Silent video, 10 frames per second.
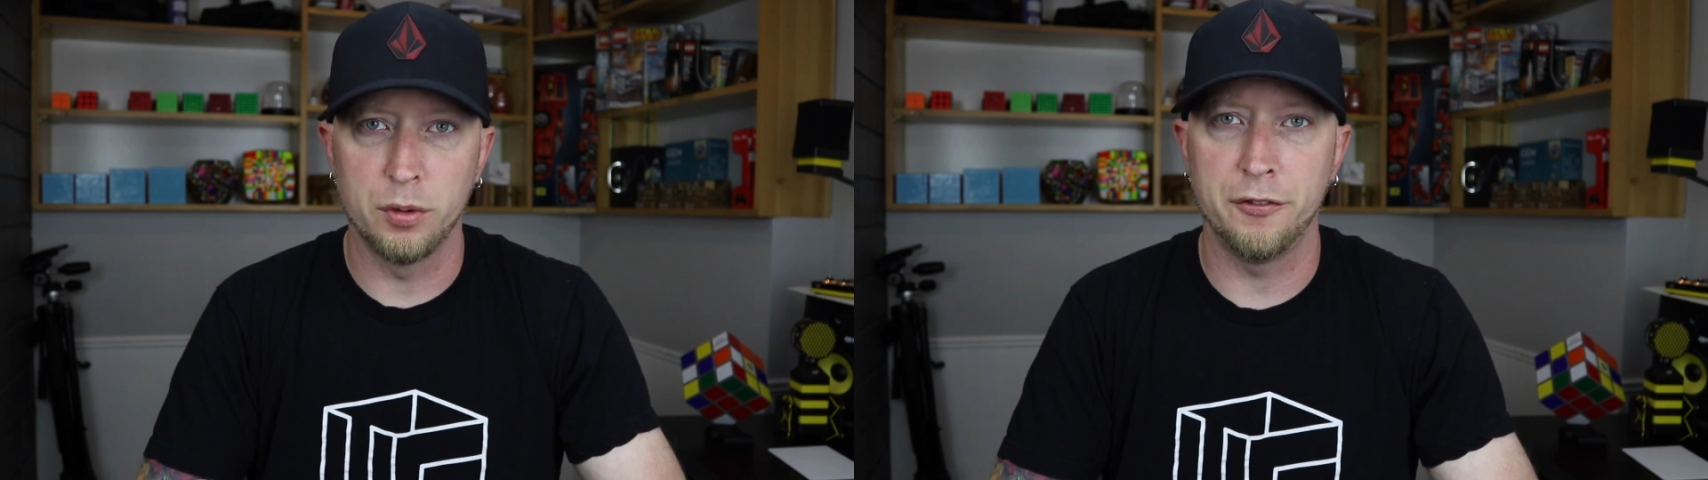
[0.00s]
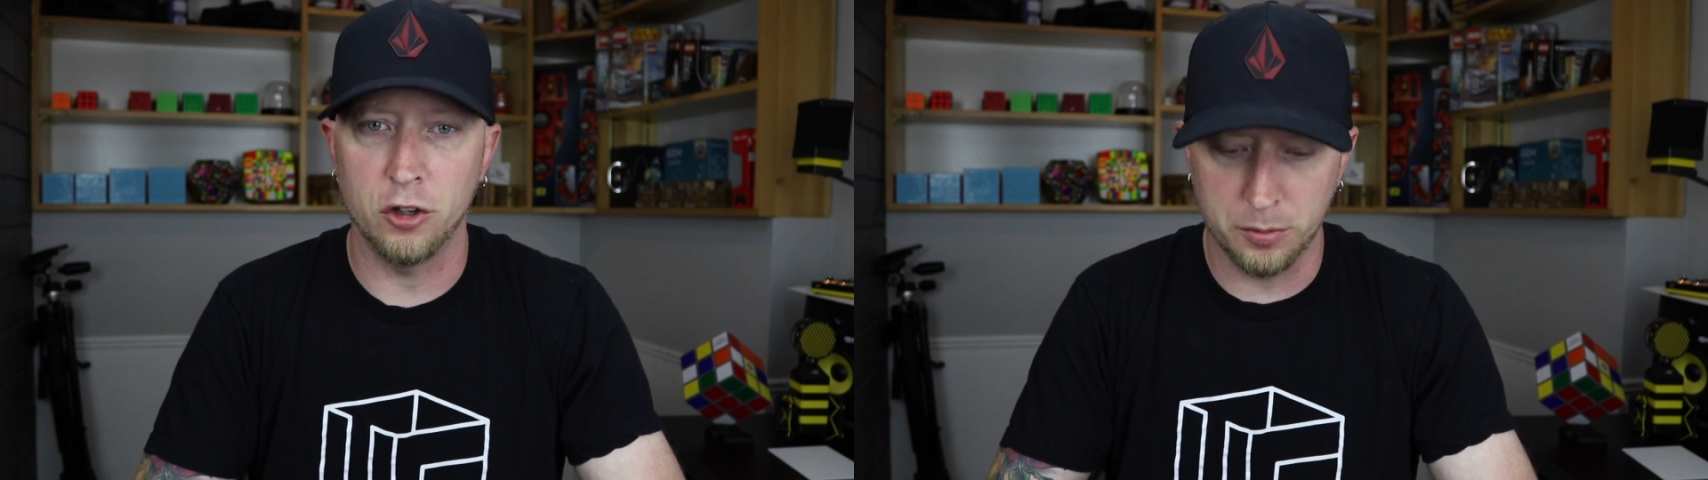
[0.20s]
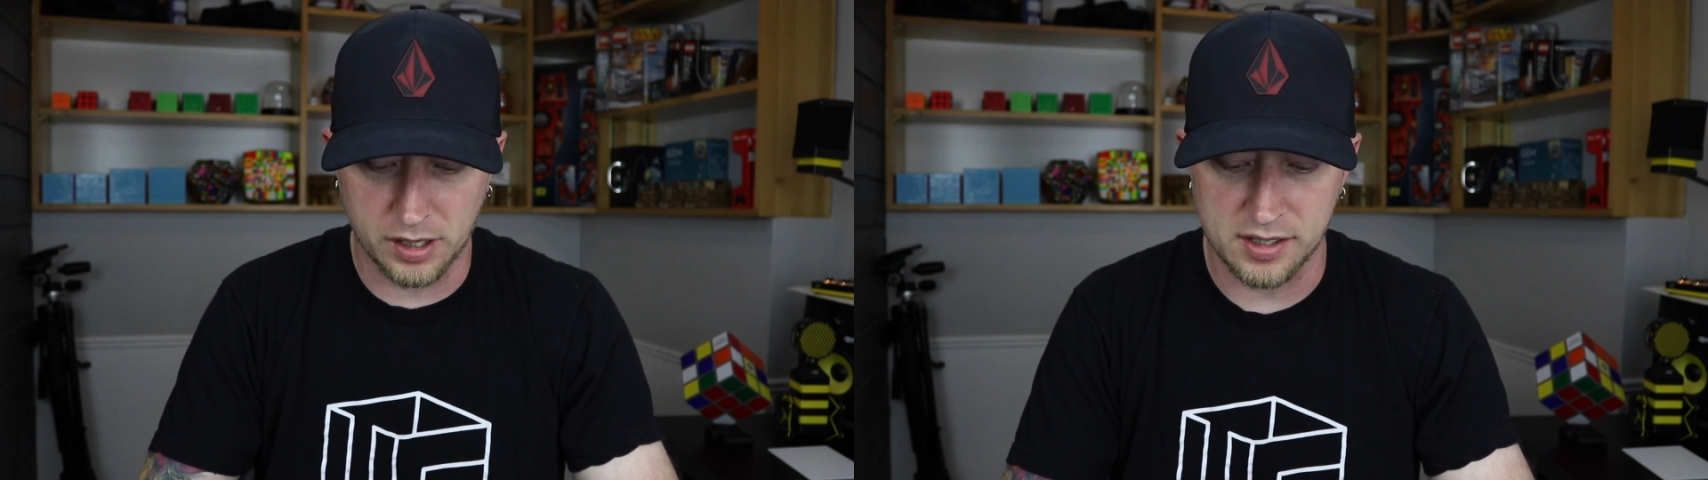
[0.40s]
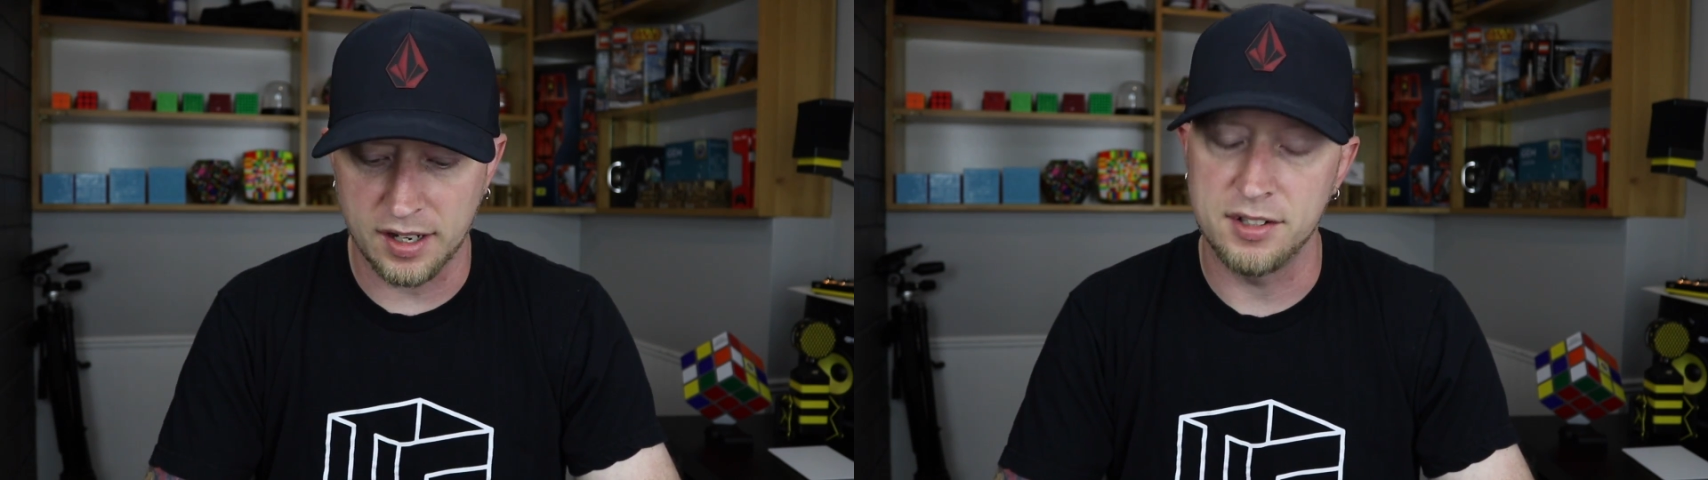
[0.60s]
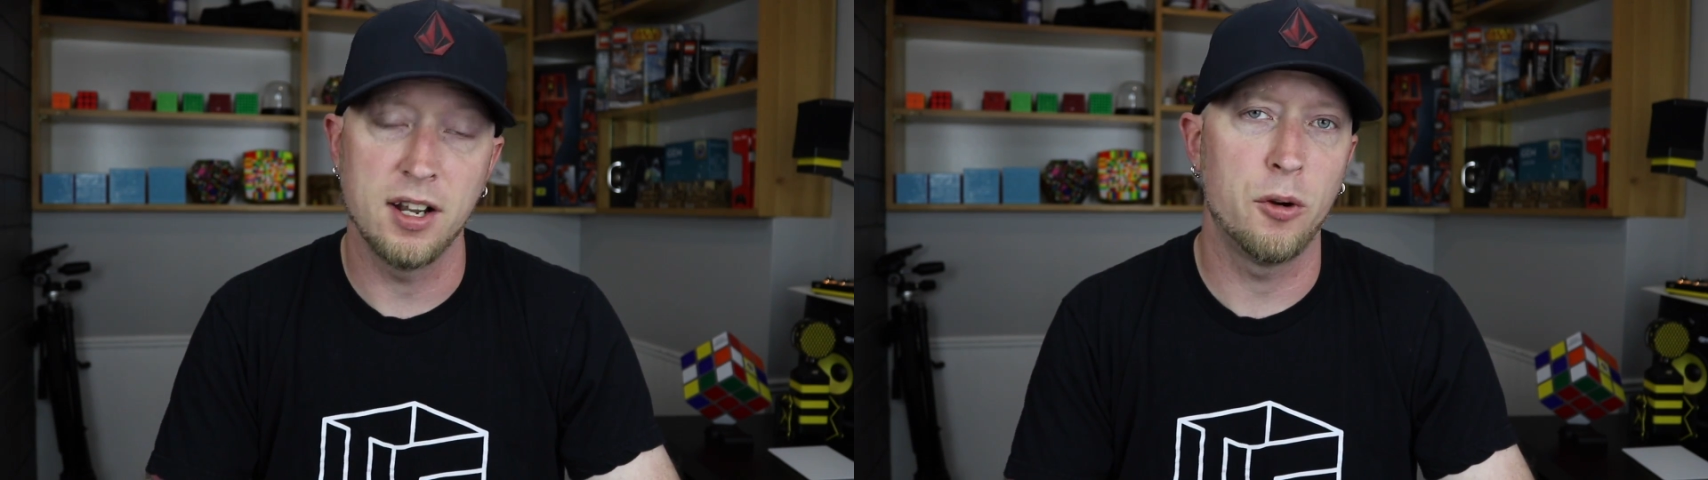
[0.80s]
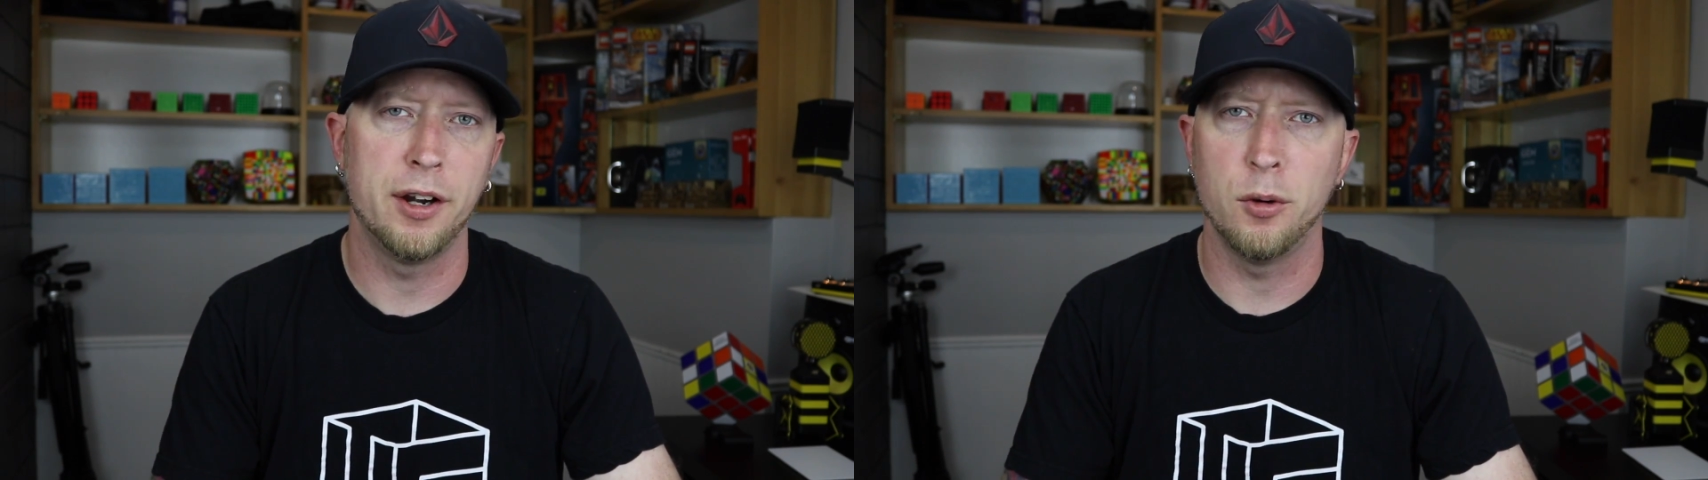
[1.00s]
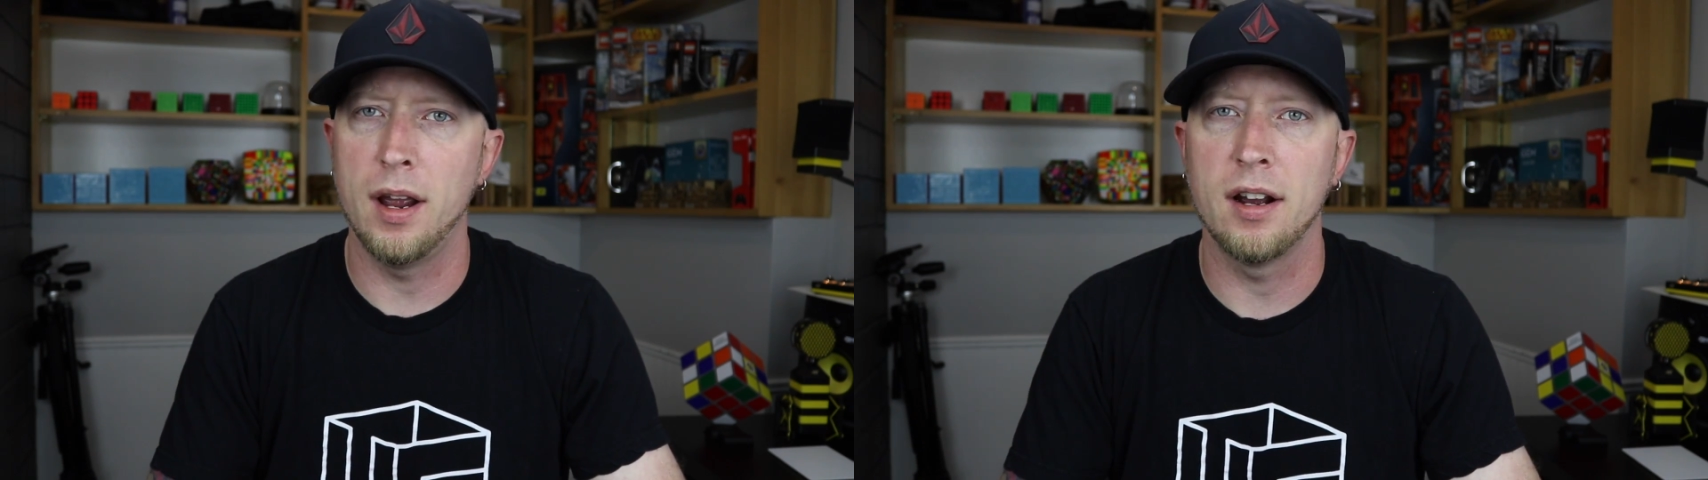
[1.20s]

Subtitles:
review because I can tell right away